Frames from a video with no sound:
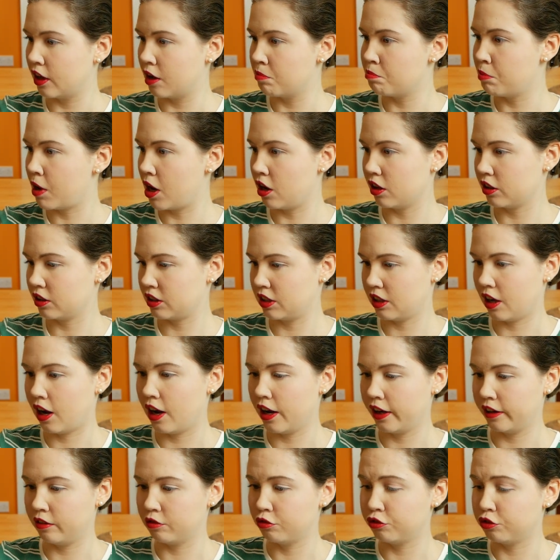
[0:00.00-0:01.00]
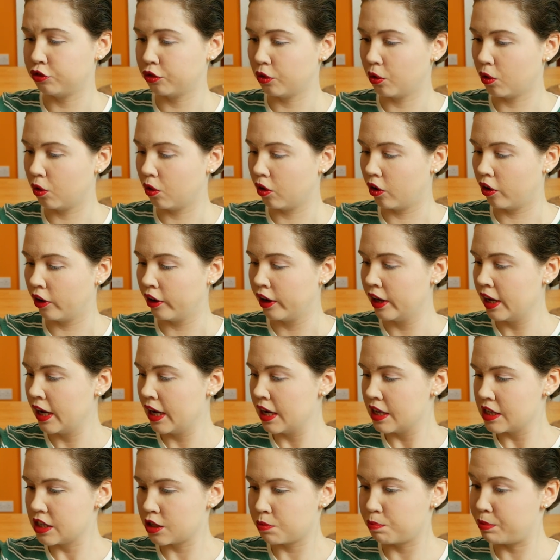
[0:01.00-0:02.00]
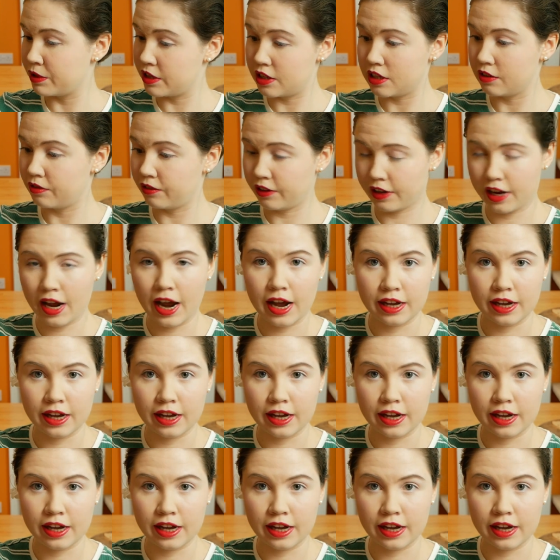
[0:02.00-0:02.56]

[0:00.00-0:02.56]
a marked line for specific